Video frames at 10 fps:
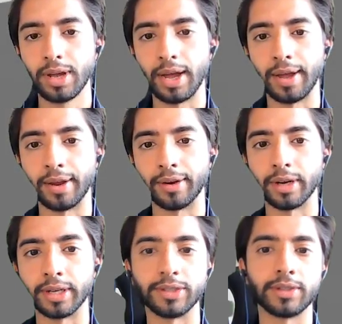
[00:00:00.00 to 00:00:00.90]
and
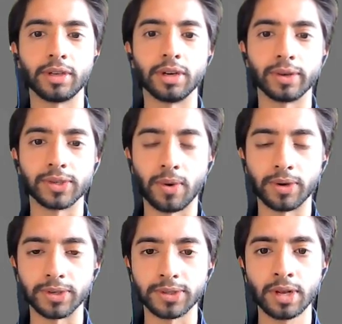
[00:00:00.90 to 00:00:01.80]
I just think it looks
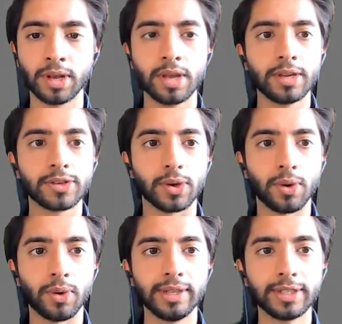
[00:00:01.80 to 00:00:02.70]
gorgeous.
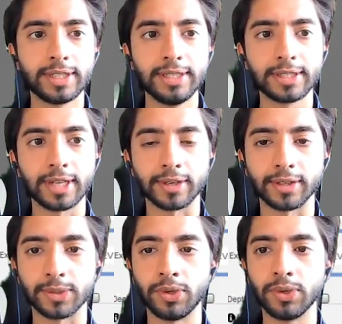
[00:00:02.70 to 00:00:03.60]
So in the scene
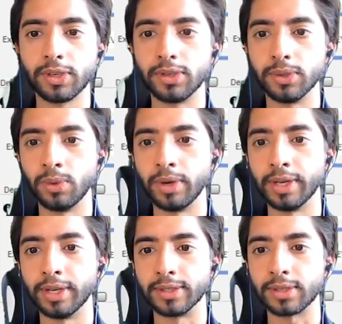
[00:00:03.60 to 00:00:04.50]
settings, what you can do
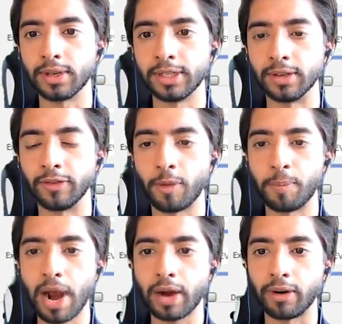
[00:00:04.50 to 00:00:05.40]
is, for
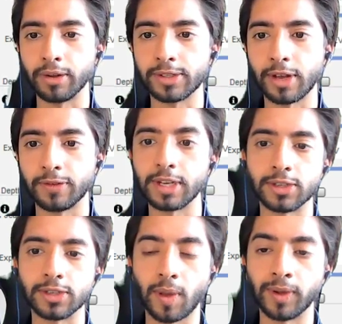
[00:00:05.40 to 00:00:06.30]
background, instead of
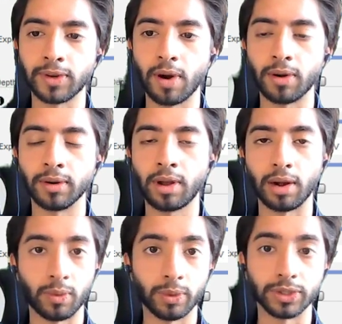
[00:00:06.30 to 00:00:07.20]
solid
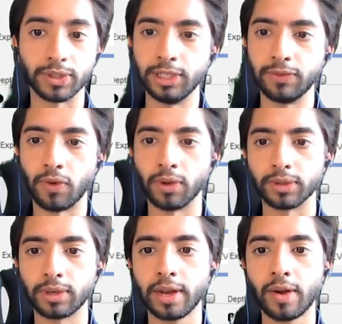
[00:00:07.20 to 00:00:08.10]
color, which is
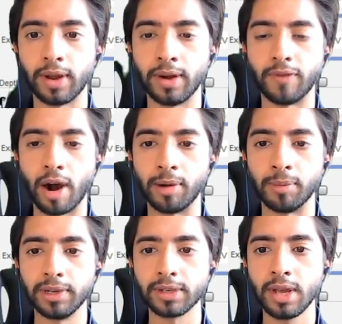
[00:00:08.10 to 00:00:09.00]
default, click on
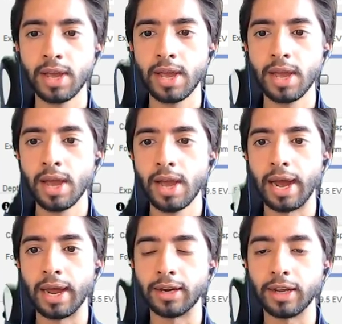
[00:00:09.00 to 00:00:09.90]
environment,
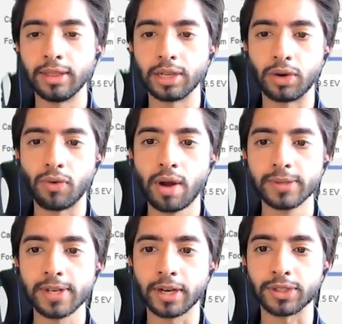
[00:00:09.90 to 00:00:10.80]
and in the
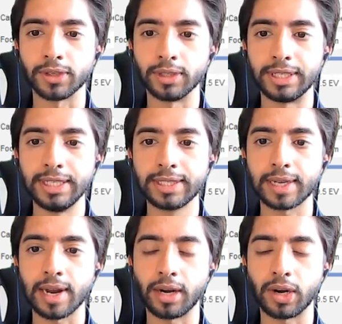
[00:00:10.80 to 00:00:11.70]
ground section,
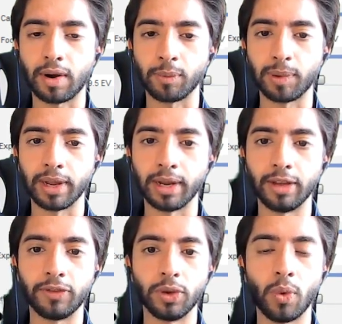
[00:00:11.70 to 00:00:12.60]
deselect ground plane
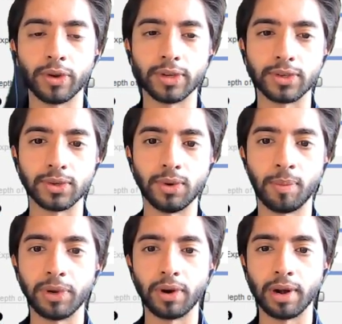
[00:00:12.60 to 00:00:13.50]
if you want it to
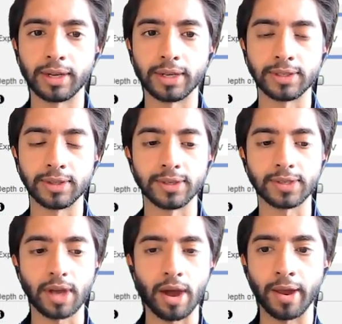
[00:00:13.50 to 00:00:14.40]
appear like it's in the
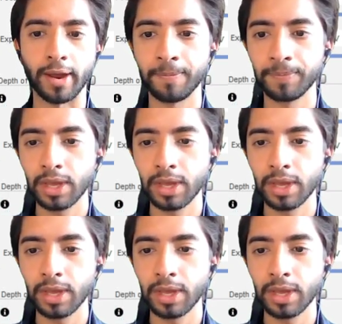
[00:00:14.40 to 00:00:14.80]
sky.